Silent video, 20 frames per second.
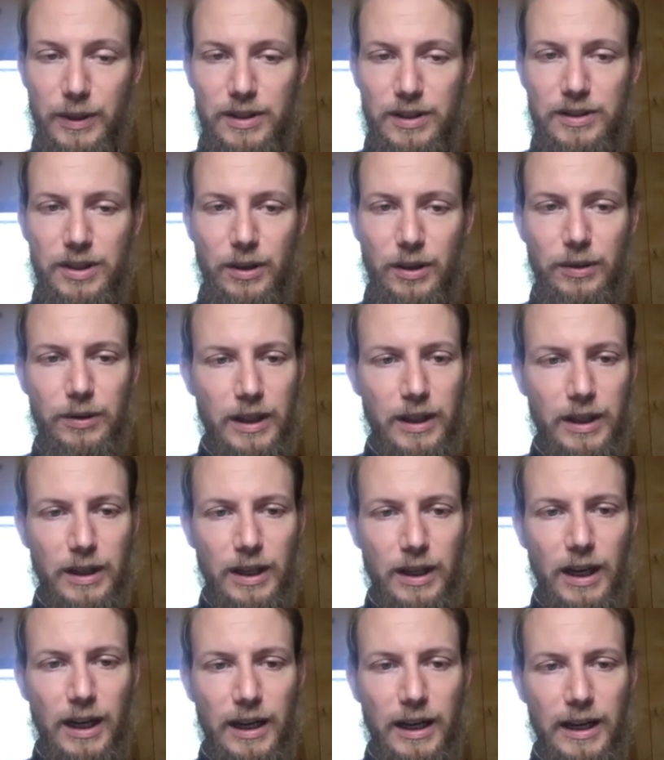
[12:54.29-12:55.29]
So
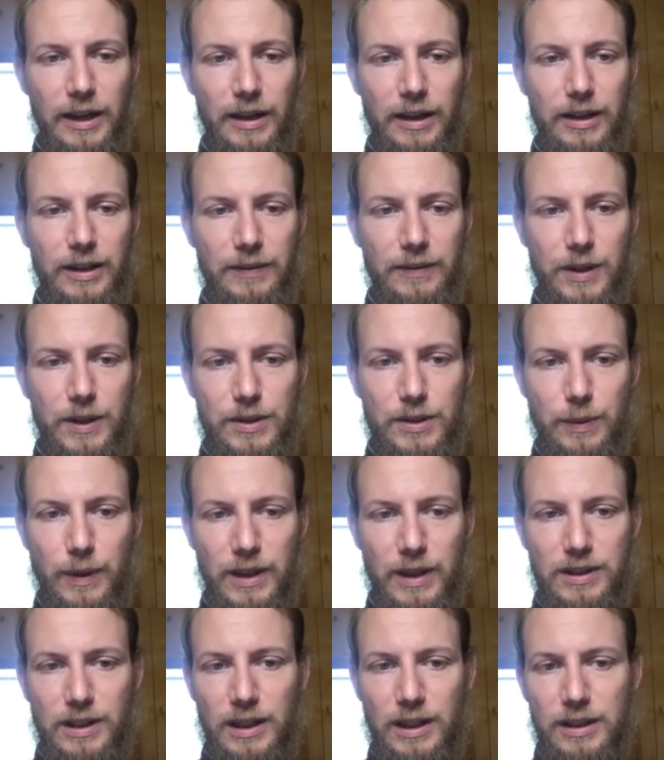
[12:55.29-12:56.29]
Aaron, if you just want
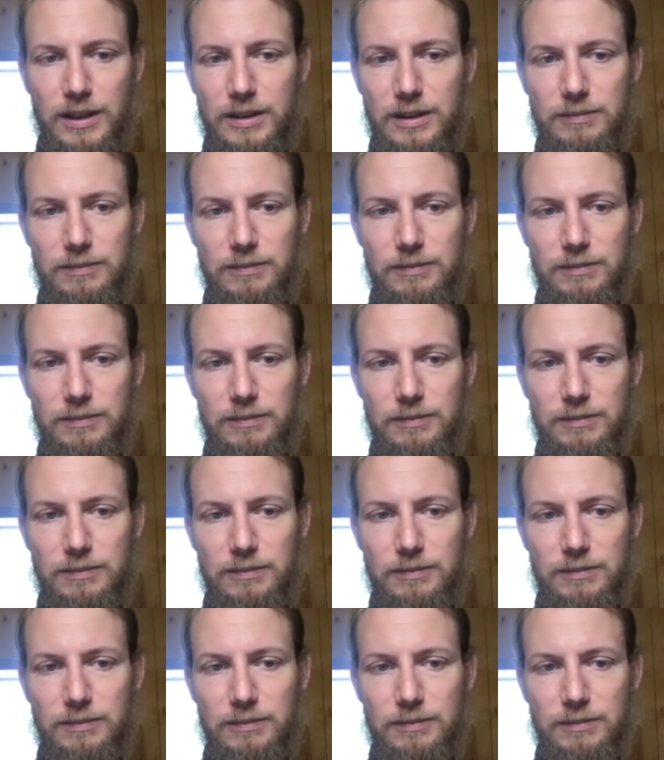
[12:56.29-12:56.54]
to talk,